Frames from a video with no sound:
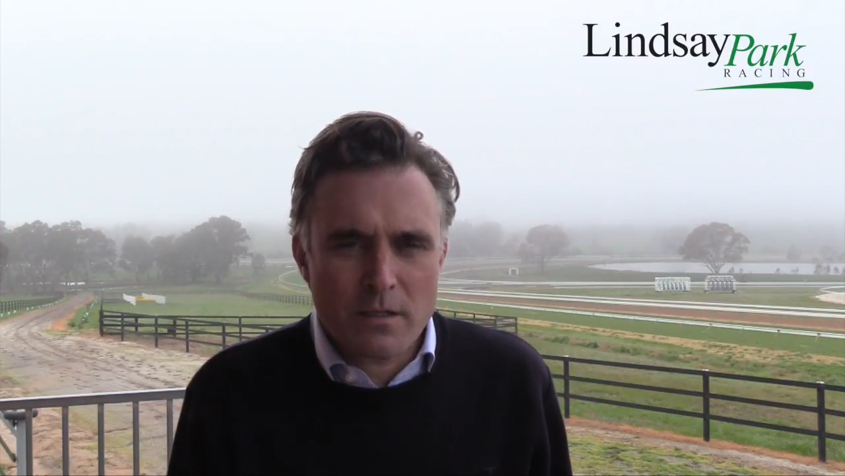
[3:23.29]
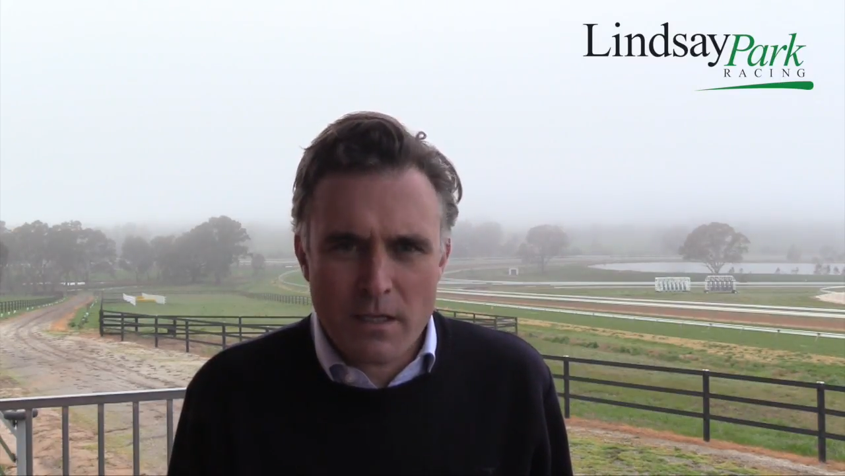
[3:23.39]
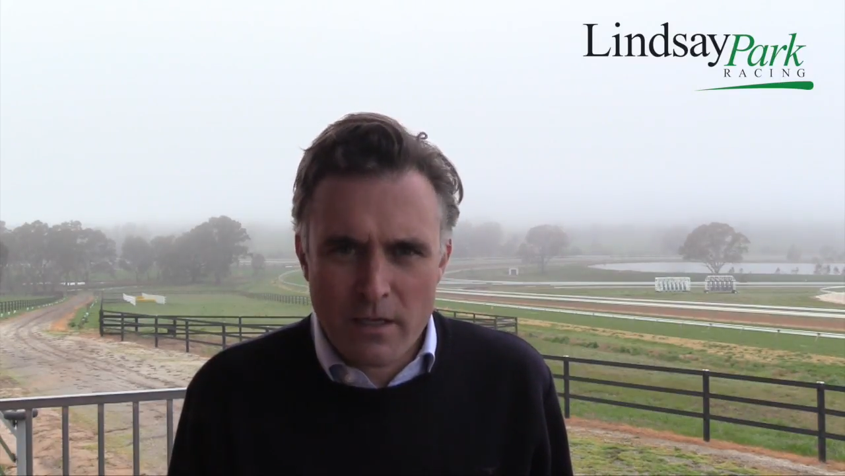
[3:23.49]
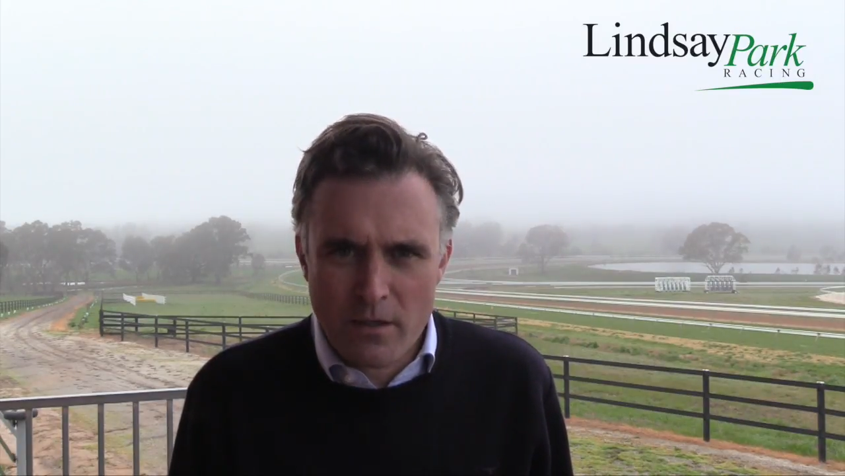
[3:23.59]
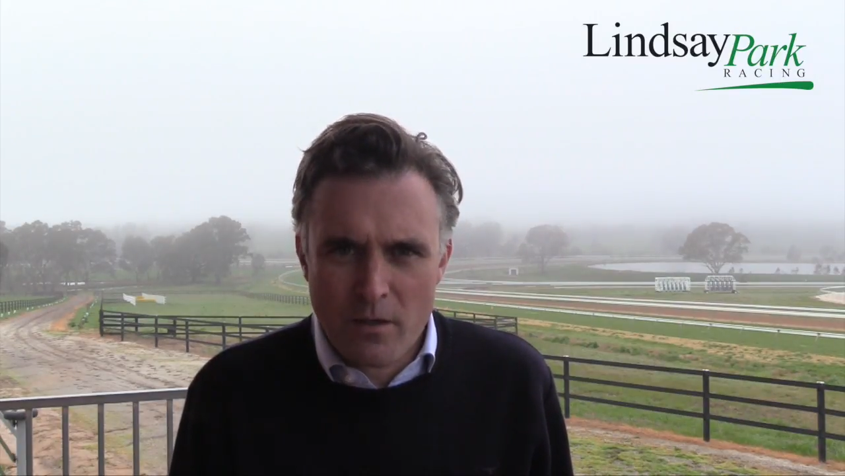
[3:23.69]

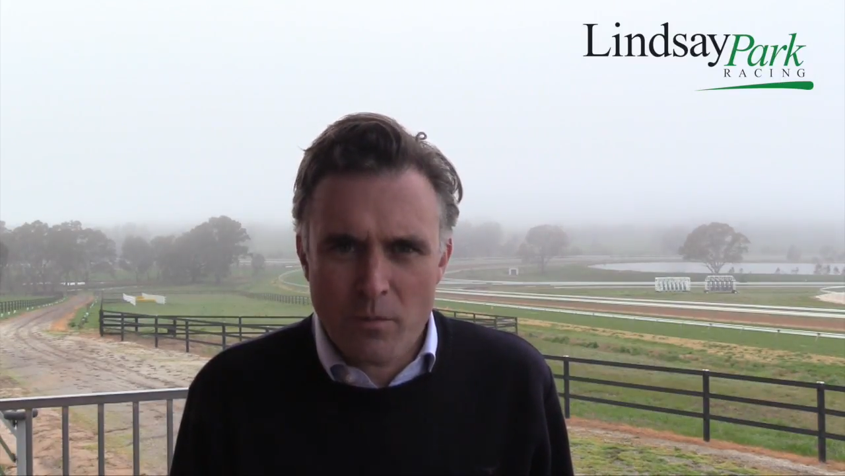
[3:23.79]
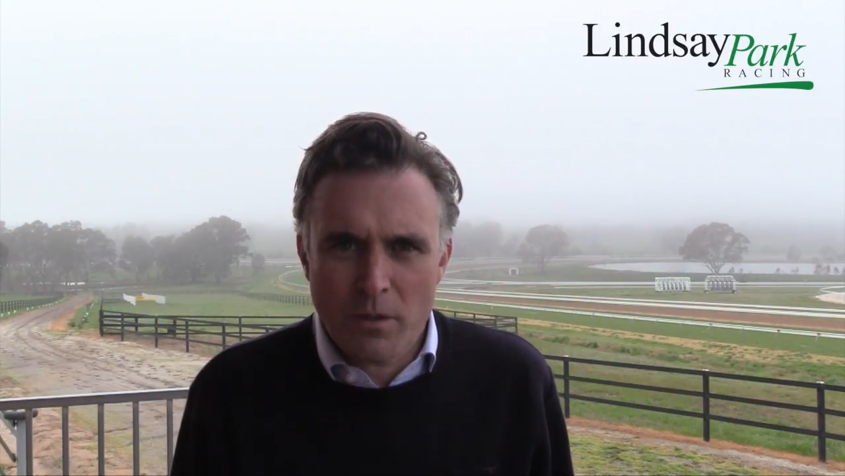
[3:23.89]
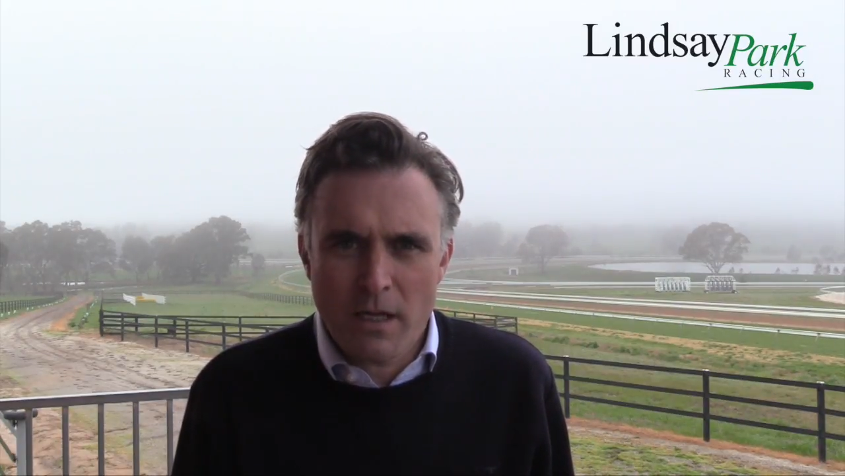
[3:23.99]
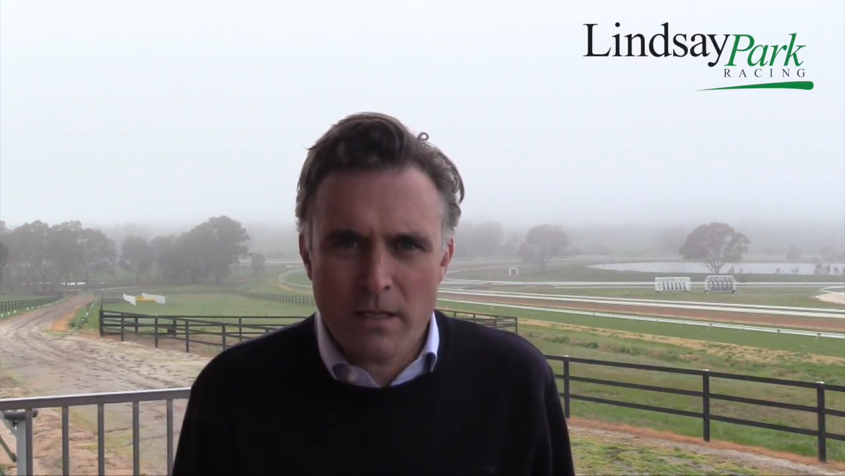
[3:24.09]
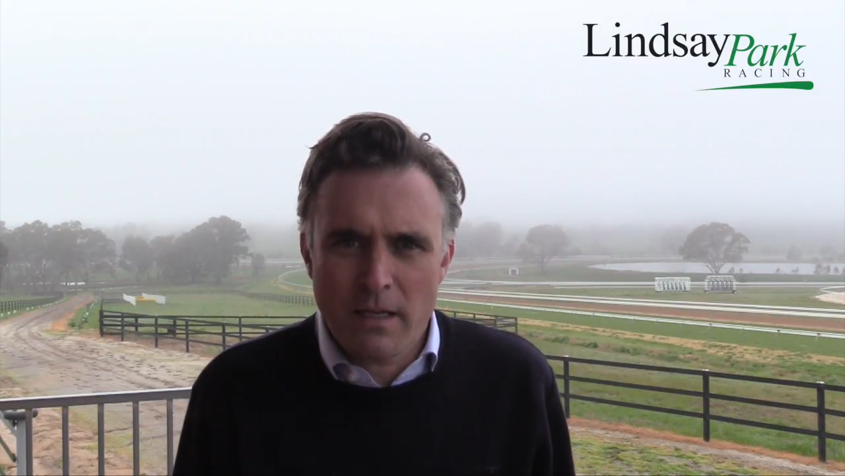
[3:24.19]
Jack and I
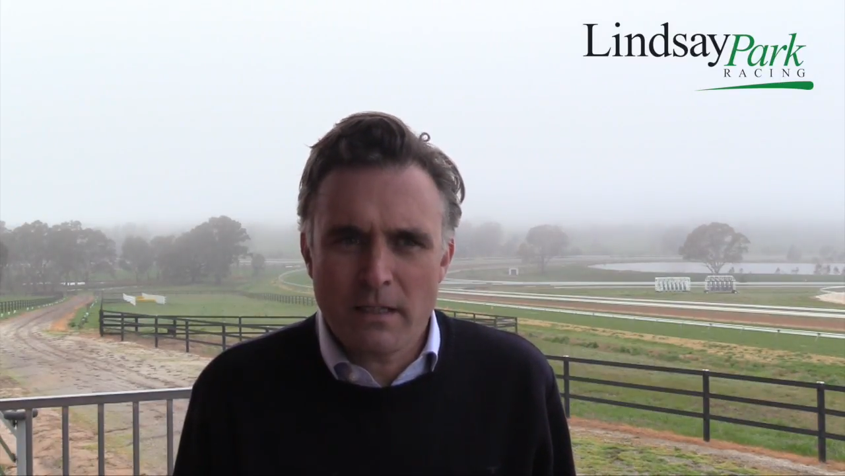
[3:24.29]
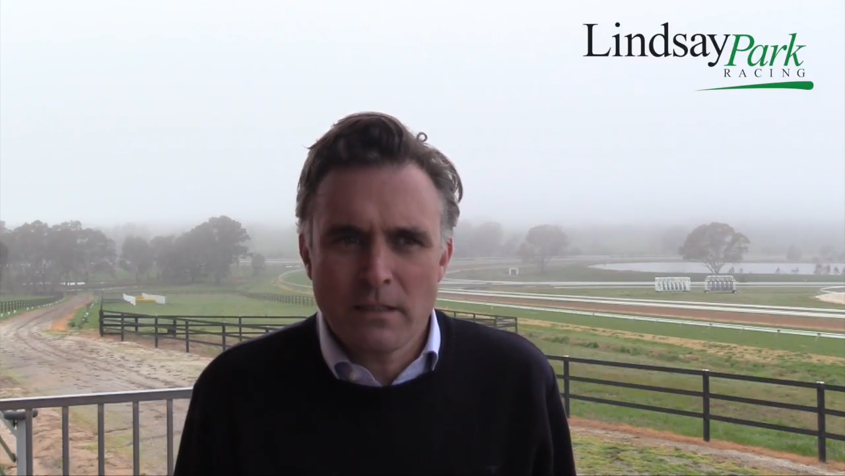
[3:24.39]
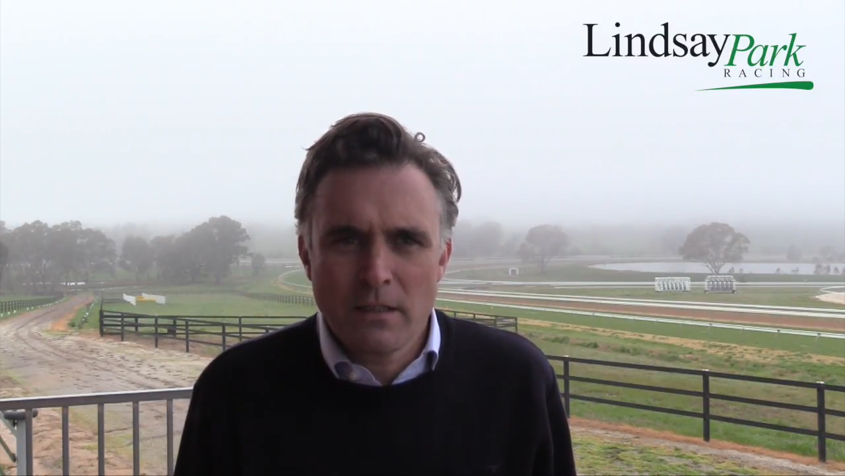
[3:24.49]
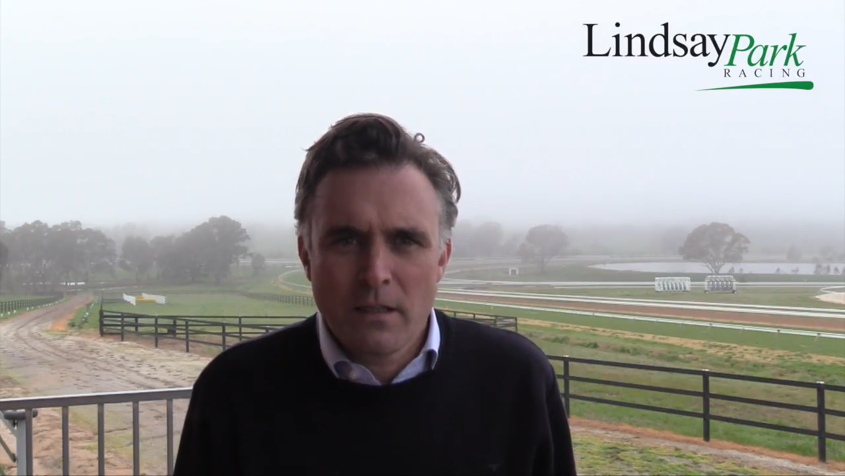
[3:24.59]
will like that.